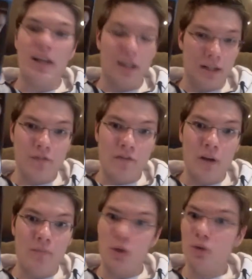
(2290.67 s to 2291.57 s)
This
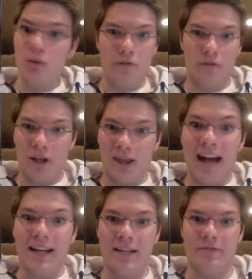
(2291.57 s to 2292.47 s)
film, you can root for a
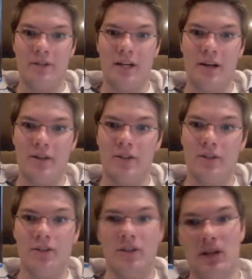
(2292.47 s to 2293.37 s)
lot of different
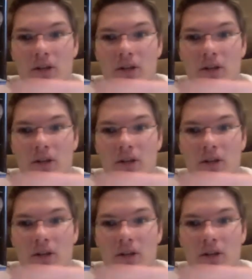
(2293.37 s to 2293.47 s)
characters.